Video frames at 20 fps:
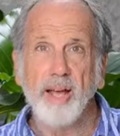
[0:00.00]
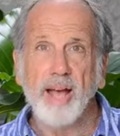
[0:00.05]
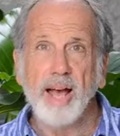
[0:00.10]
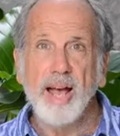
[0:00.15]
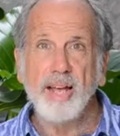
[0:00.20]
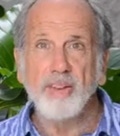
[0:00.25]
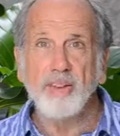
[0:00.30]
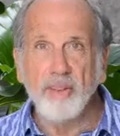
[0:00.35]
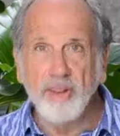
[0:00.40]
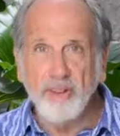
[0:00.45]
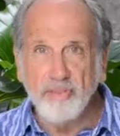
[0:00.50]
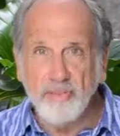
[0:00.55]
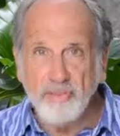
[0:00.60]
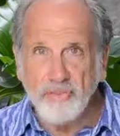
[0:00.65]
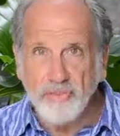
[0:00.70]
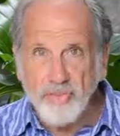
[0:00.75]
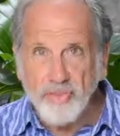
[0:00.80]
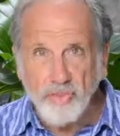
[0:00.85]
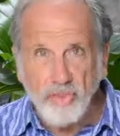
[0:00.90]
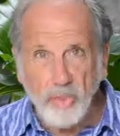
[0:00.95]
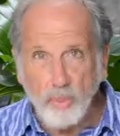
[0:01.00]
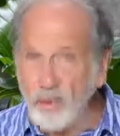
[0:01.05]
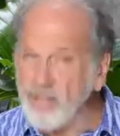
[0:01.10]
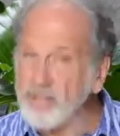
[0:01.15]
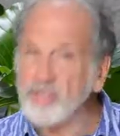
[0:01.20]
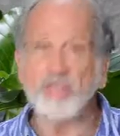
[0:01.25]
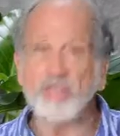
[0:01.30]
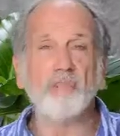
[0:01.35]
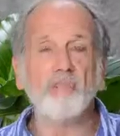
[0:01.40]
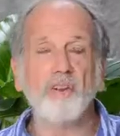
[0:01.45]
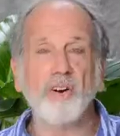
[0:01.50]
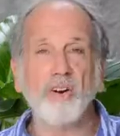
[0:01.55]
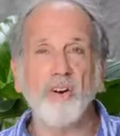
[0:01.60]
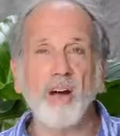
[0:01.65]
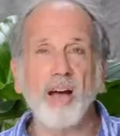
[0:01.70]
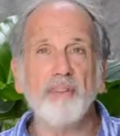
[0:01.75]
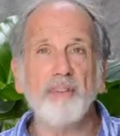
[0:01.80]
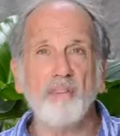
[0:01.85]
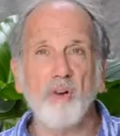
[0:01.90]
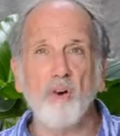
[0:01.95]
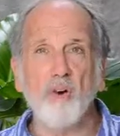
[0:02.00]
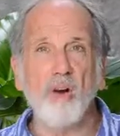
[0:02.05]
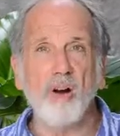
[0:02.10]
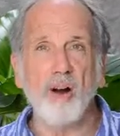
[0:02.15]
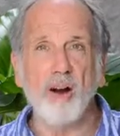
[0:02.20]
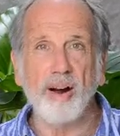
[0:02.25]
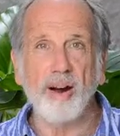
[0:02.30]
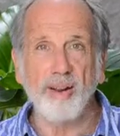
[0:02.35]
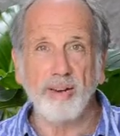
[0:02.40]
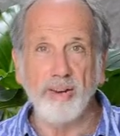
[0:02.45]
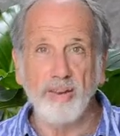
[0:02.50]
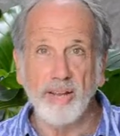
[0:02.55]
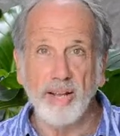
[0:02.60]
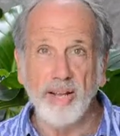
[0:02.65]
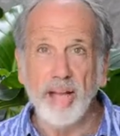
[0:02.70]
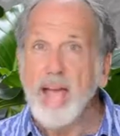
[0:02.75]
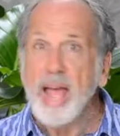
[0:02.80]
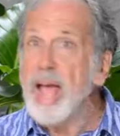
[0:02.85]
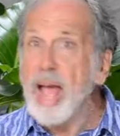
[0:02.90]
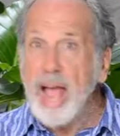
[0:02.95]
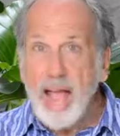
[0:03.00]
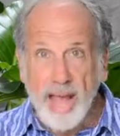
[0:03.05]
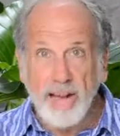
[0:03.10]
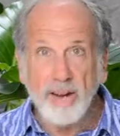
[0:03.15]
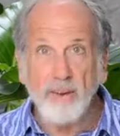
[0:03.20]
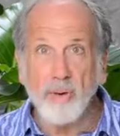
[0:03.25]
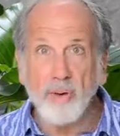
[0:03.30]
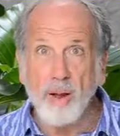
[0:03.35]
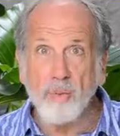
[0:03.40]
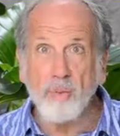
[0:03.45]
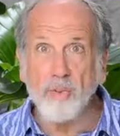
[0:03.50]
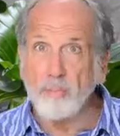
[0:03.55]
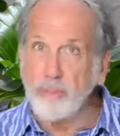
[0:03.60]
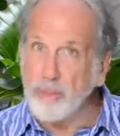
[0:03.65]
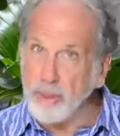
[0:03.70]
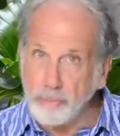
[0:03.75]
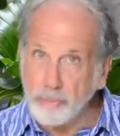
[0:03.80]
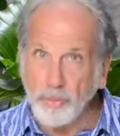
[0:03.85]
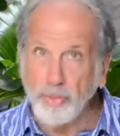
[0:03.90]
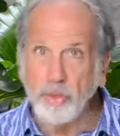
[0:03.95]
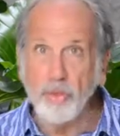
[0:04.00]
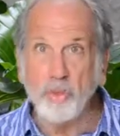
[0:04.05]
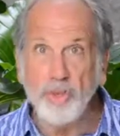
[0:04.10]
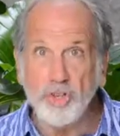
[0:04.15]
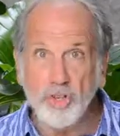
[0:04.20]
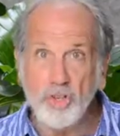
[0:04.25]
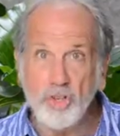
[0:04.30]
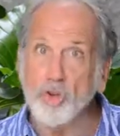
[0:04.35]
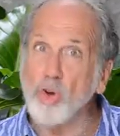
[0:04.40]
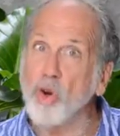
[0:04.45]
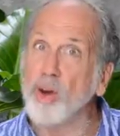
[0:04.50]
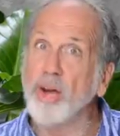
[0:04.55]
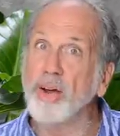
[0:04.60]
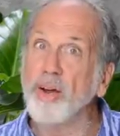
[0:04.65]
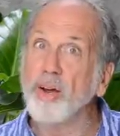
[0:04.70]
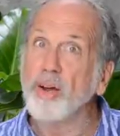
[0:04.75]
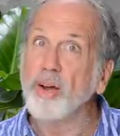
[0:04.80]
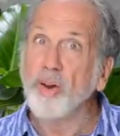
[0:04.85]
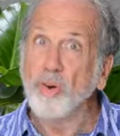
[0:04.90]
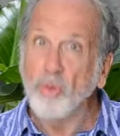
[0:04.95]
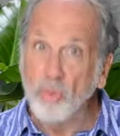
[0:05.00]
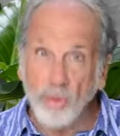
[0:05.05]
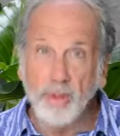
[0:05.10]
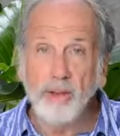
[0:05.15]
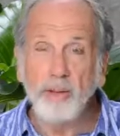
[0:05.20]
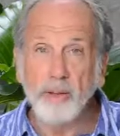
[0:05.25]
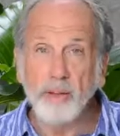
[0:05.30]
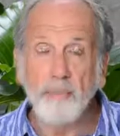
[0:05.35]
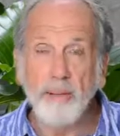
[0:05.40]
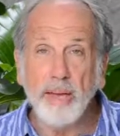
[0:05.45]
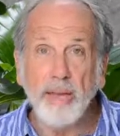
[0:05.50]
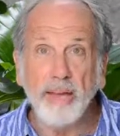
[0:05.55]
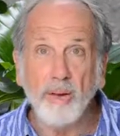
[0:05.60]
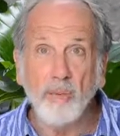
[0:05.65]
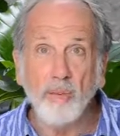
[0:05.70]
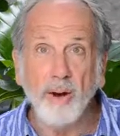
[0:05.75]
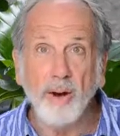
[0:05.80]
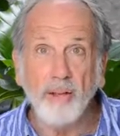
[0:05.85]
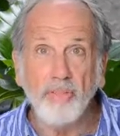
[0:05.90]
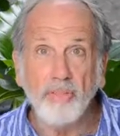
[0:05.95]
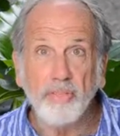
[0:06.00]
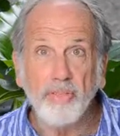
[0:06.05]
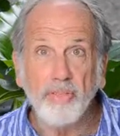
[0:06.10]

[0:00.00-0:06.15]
and live the rest of your life wholeheartedly. Hang around with people you enjoy really being with.